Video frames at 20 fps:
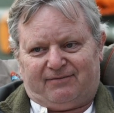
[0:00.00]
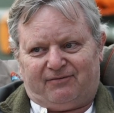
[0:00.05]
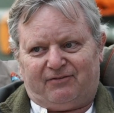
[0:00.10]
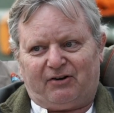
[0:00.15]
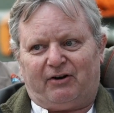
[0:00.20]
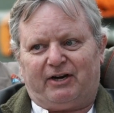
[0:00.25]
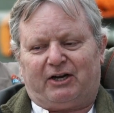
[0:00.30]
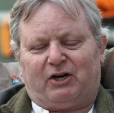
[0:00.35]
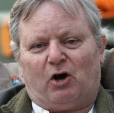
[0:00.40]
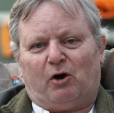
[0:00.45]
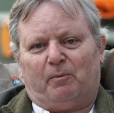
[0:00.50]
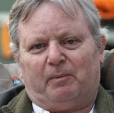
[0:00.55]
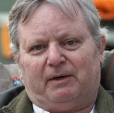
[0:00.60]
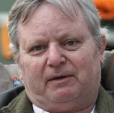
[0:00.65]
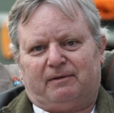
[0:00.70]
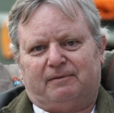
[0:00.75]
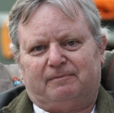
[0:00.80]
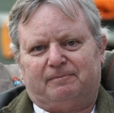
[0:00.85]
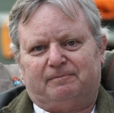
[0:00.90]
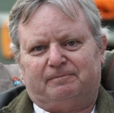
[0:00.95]
Very
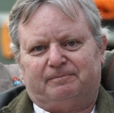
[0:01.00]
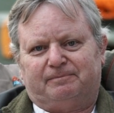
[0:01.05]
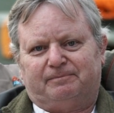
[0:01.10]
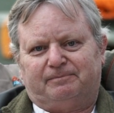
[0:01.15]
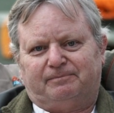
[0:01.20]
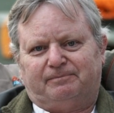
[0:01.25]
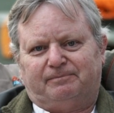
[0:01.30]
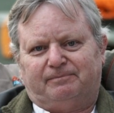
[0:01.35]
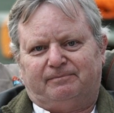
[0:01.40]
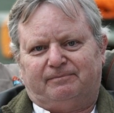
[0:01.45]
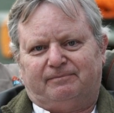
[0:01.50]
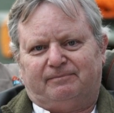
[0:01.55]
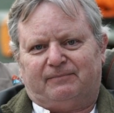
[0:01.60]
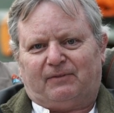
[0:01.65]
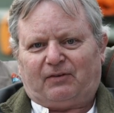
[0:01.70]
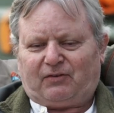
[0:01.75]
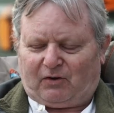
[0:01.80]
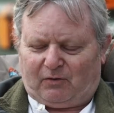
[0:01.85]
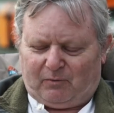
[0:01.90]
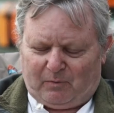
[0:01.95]
common.
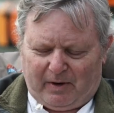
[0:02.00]
So